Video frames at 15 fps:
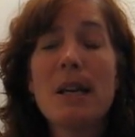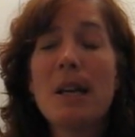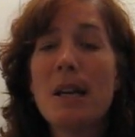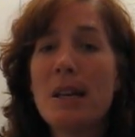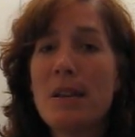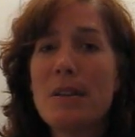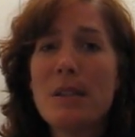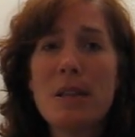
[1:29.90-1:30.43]

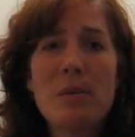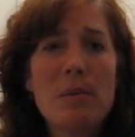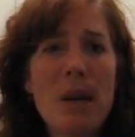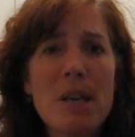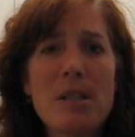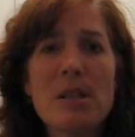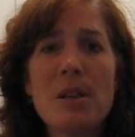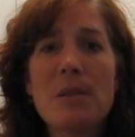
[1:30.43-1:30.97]
using
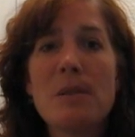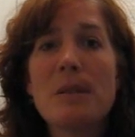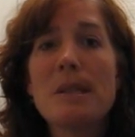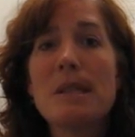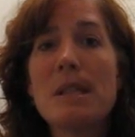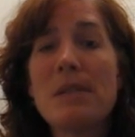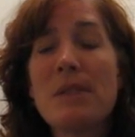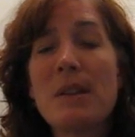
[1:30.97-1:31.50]
ratios,
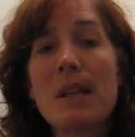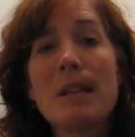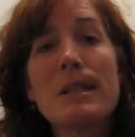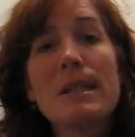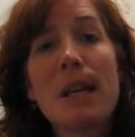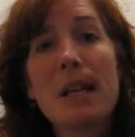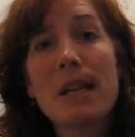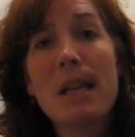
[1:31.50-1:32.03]
different
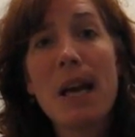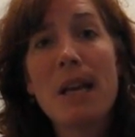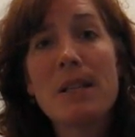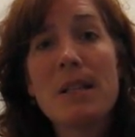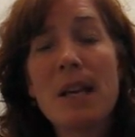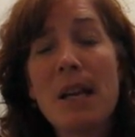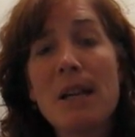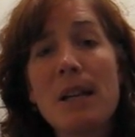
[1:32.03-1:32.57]
things like that
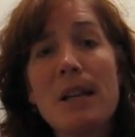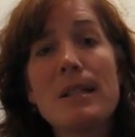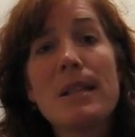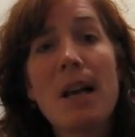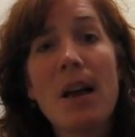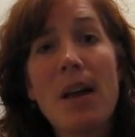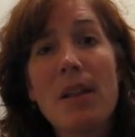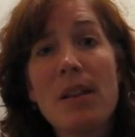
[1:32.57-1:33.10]
to analyze
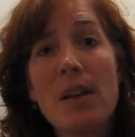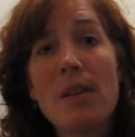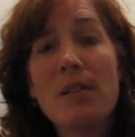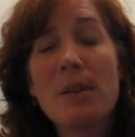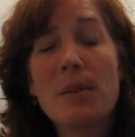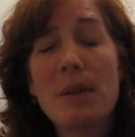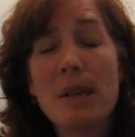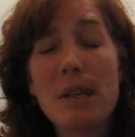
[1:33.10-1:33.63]
the health of
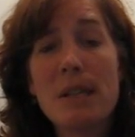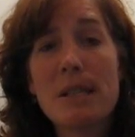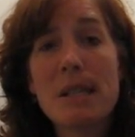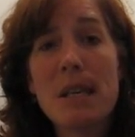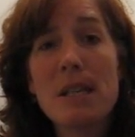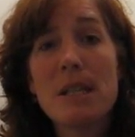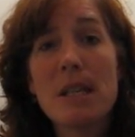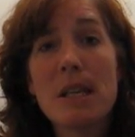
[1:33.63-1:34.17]
an
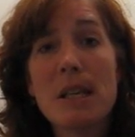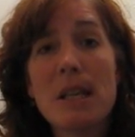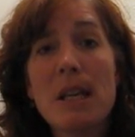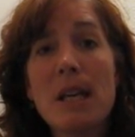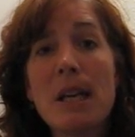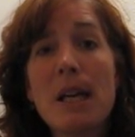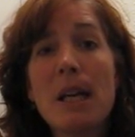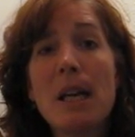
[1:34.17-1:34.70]
organization.
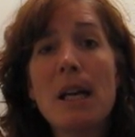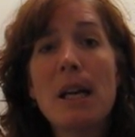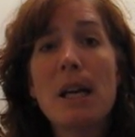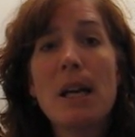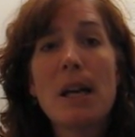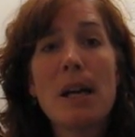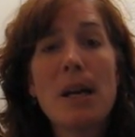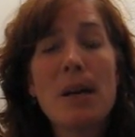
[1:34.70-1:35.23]

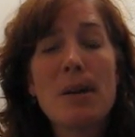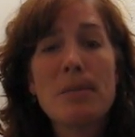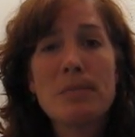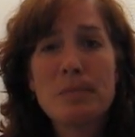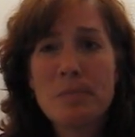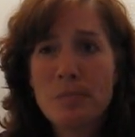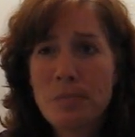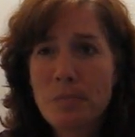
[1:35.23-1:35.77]

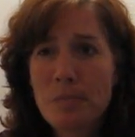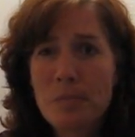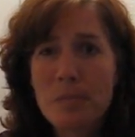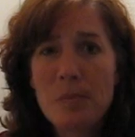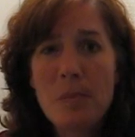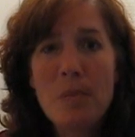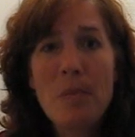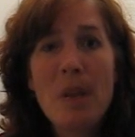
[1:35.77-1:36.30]
The
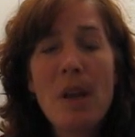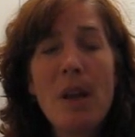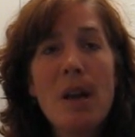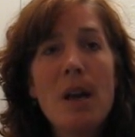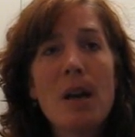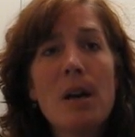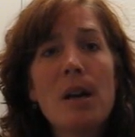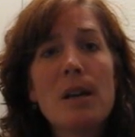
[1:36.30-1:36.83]

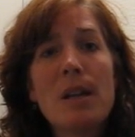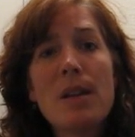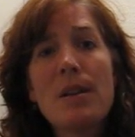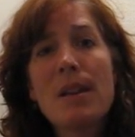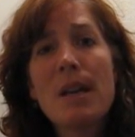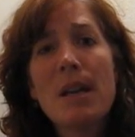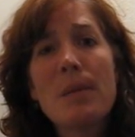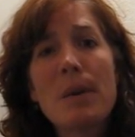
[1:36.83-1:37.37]
other
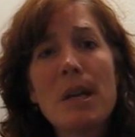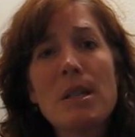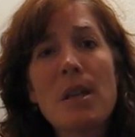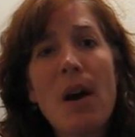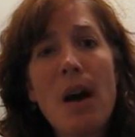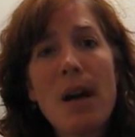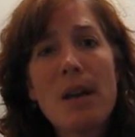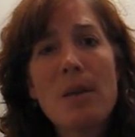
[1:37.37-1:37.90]
thing I want to
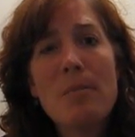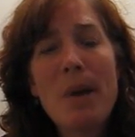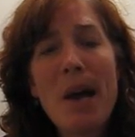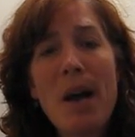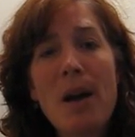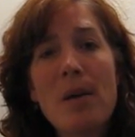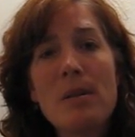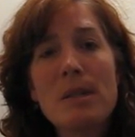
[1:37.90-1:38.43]
talk
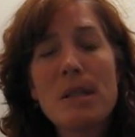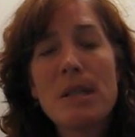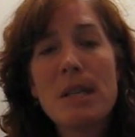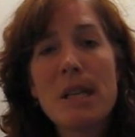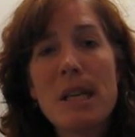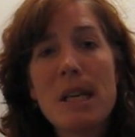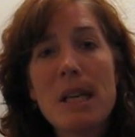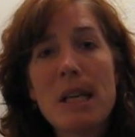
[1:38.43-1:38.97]
about
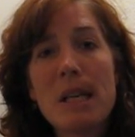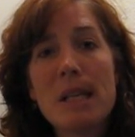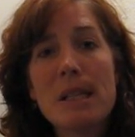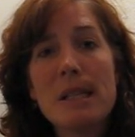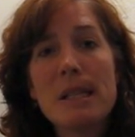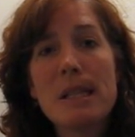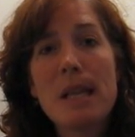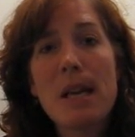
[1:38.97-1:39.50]
is
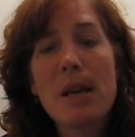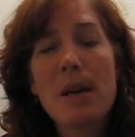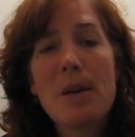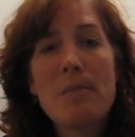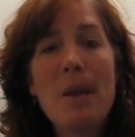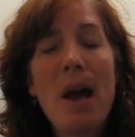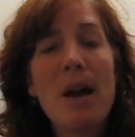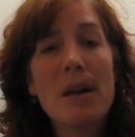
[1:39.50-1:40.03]

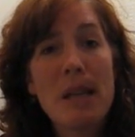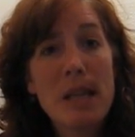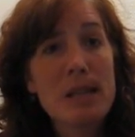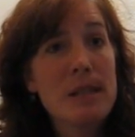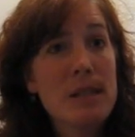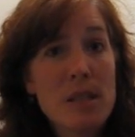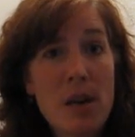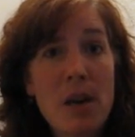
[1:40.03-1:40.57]
how to get
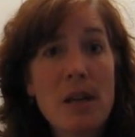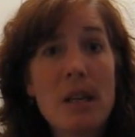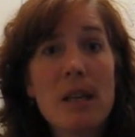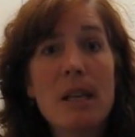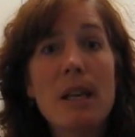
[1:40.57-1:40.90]
started.